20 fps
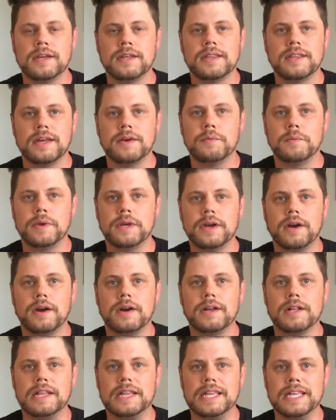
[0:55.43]
that we
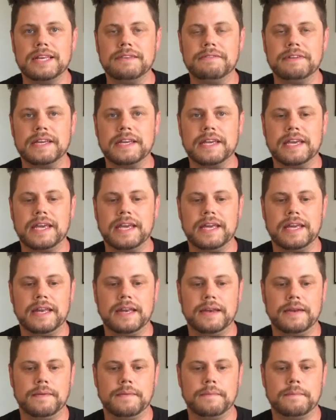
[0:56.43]
are living in.